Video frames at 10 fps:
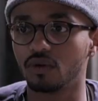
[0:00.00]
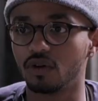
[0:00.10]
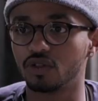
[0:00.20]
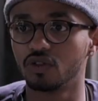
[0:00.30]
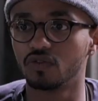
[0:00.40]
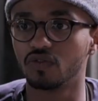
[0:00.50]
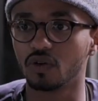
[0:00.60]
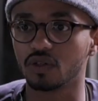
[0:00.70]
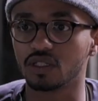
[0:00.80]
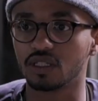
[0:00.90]
are too
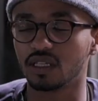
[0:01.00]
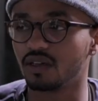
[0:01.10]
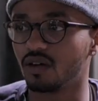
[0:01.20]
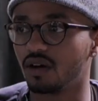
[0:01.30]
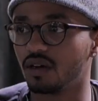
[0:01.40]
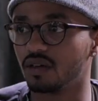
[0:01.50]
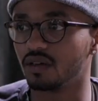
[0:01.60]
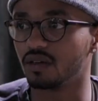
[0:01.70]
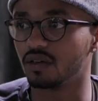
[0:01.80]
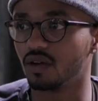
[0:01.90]
focused in
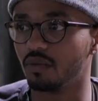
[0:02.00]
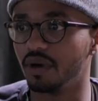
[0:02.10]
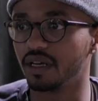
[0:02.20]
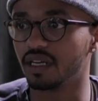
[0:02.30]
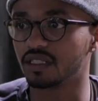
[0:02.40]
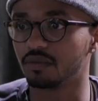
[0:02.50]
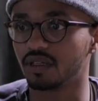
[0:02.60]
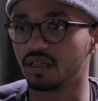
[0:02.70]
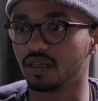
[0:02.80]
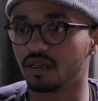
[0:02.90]
on, you know, making
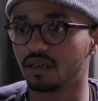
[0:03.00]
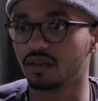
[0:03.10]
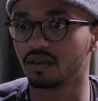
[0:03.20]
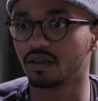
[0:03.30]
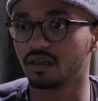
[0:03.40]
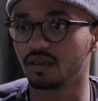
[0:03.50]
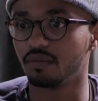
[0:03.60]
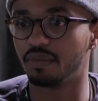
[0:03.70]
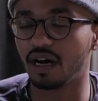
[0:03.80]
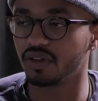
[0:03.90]
something
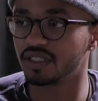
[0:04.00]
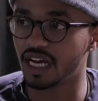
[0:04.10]
about the